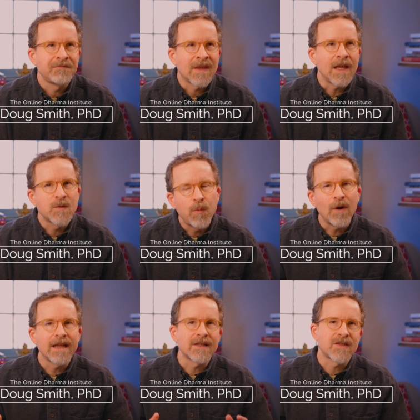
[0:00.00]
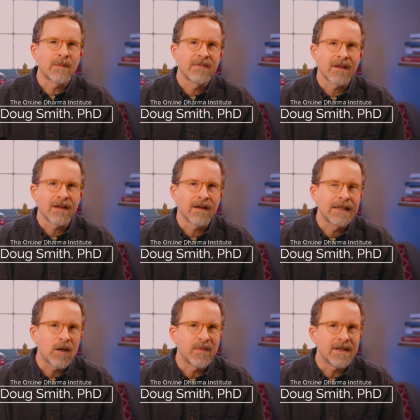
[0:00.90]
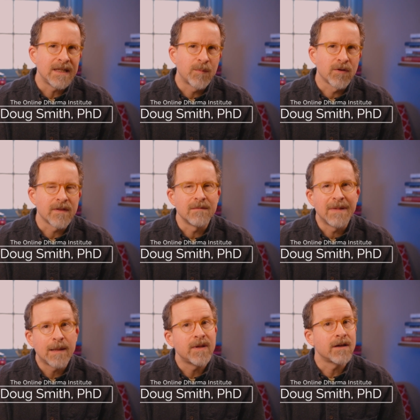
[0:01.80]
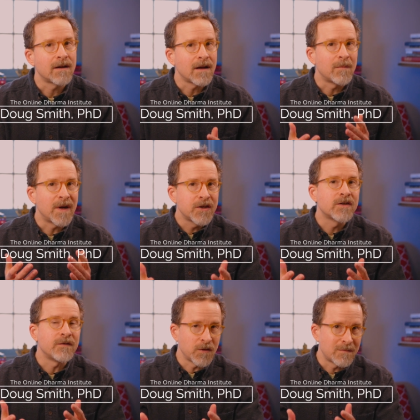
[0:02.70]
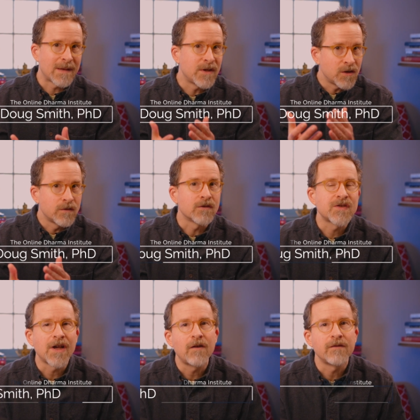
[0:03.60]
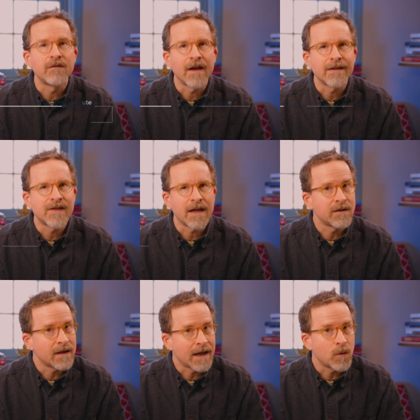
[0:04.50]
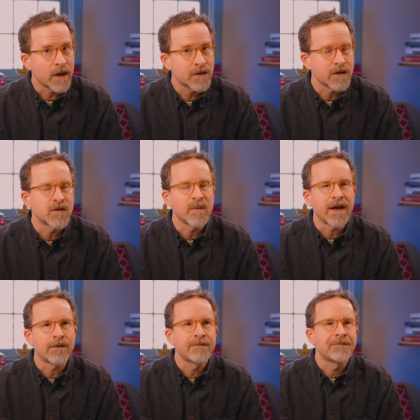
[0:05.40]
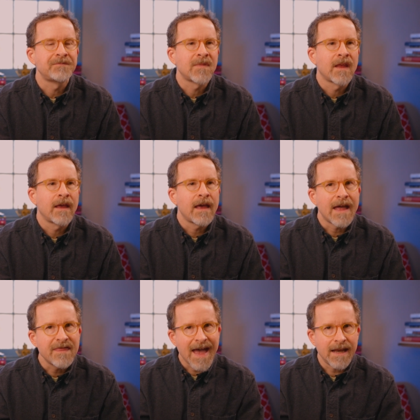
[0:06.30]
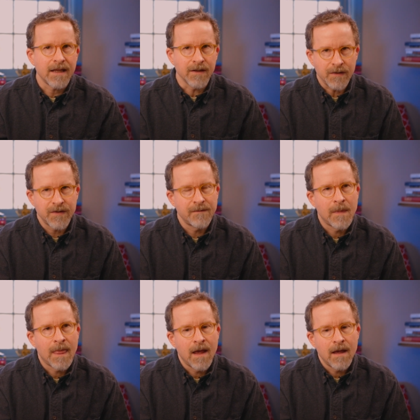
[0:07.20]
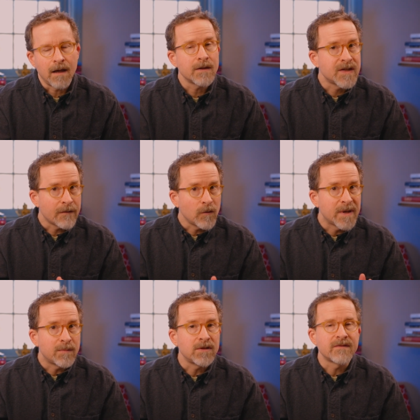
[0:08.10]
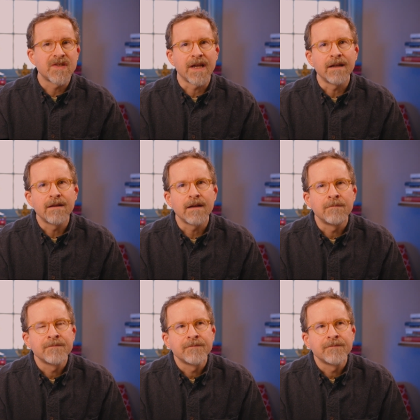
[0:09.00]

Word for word: it's pointing at something a little bit deeper that maybe a bunch of you, maybe you yourself, have had, had, had questions about. And that is, uh, several people have said that